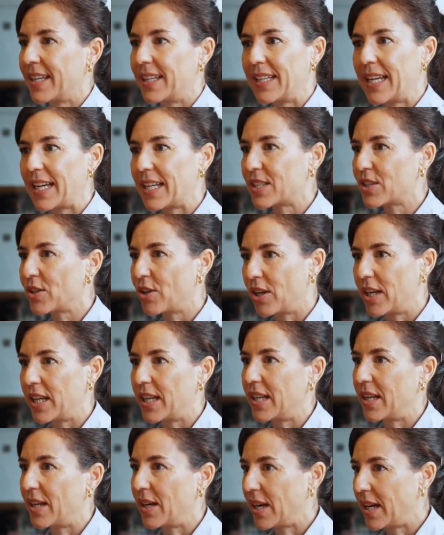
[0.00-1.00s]
yeah,
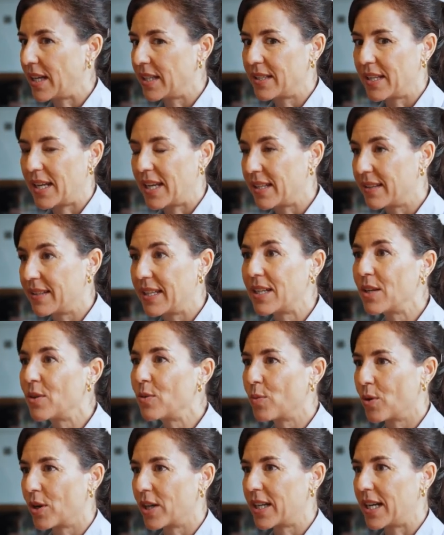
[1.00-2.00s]
sorry, it
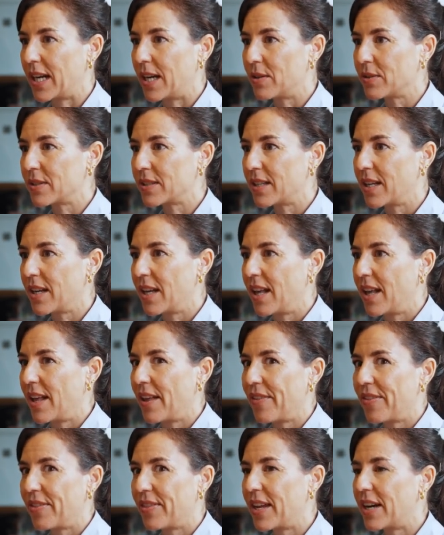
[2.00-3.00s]
didn't work out,
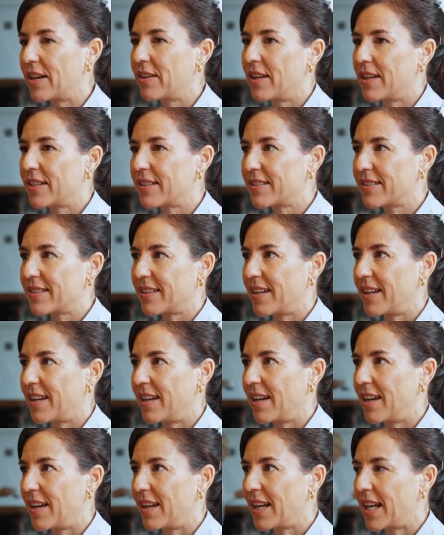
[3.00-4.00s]
they're not,
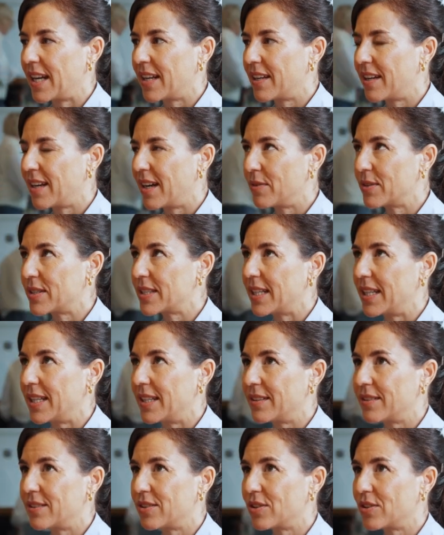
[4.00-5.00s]
like,
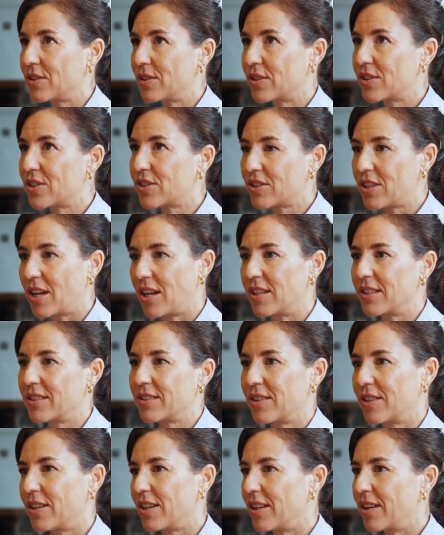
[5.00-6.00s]

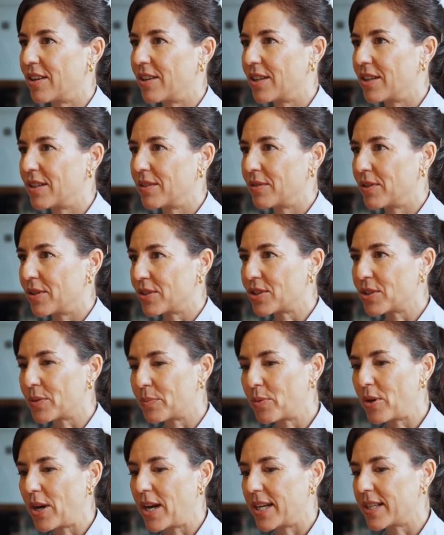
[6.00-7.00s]
stunned or
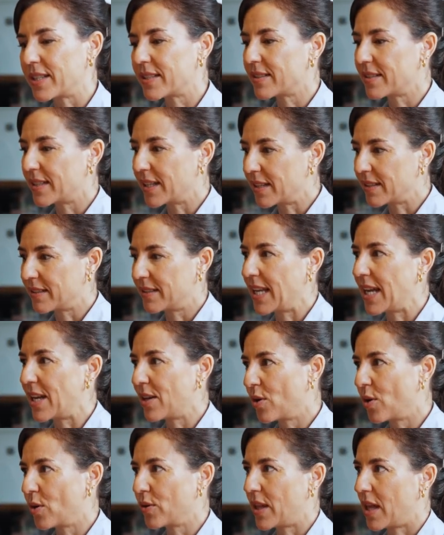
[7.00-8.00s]
surprised. They
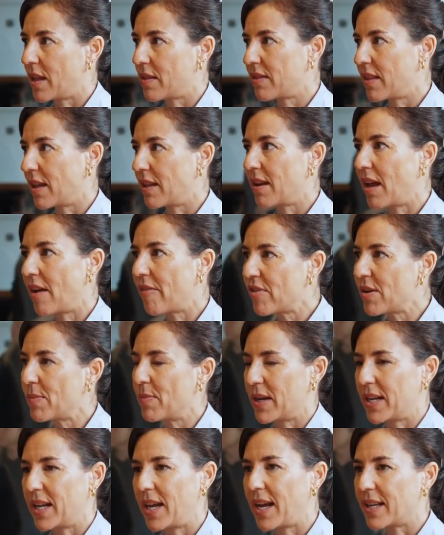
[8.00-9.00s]
know that then
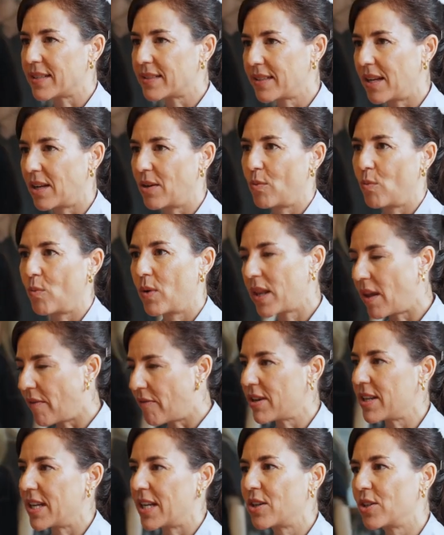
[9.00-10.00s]
everybody has done
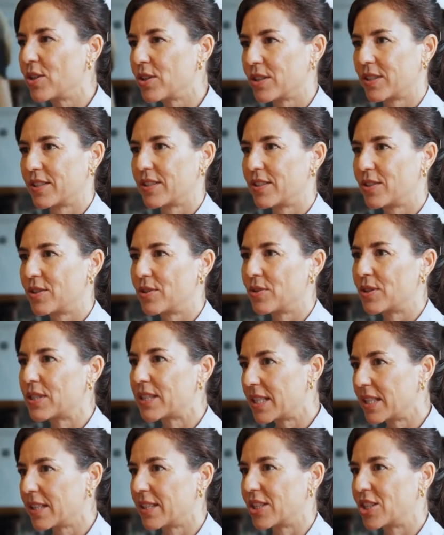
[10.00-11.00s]
whatever they could to
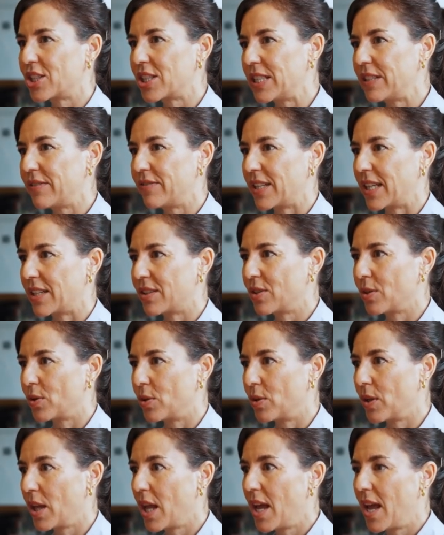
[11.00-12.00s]
still achieve that
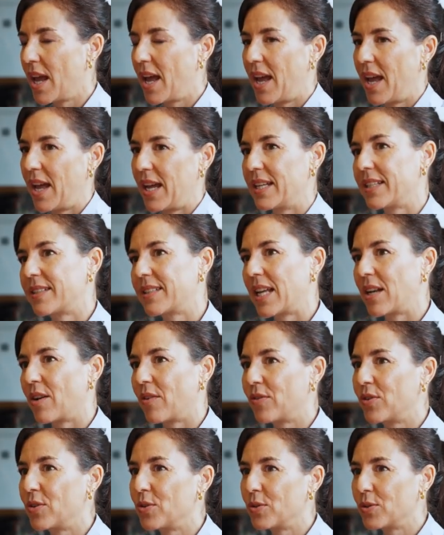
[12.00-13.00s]
goal. Instead
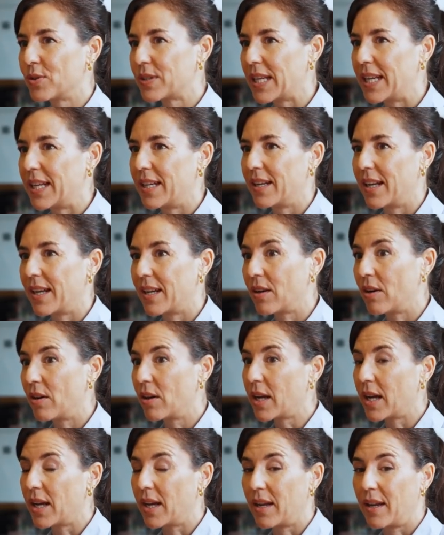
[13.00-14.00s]
of you saying, like,
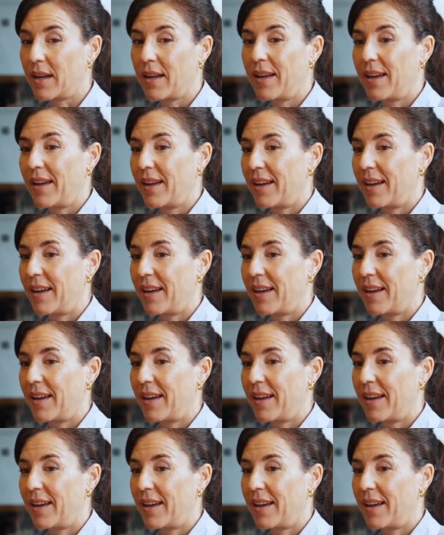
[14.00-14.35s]
okay,